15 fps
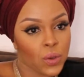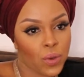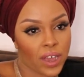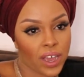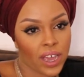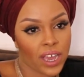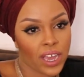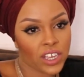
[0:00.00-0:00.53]

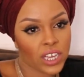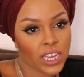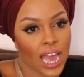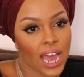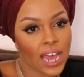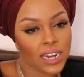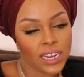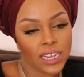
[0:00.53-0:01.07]
where you
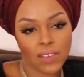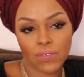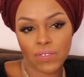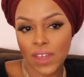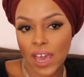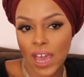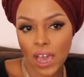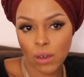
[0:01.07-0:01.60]
can't
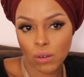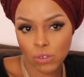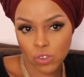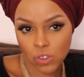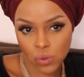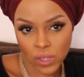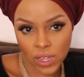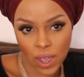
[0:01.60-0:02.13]
leave the
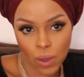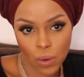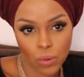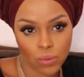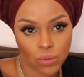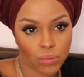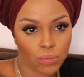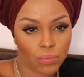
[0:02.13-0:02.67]
house
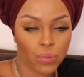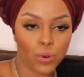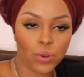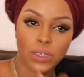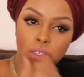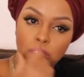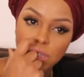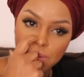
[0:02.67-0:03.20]
without
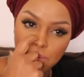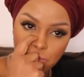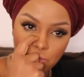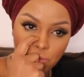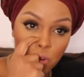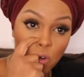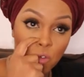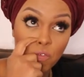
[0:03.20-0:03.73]
putting your
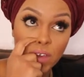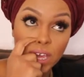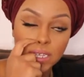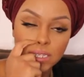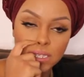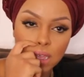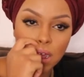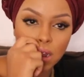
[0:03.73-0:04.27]
full
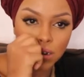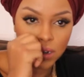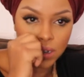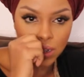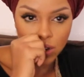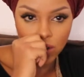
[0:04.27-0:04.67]
face on.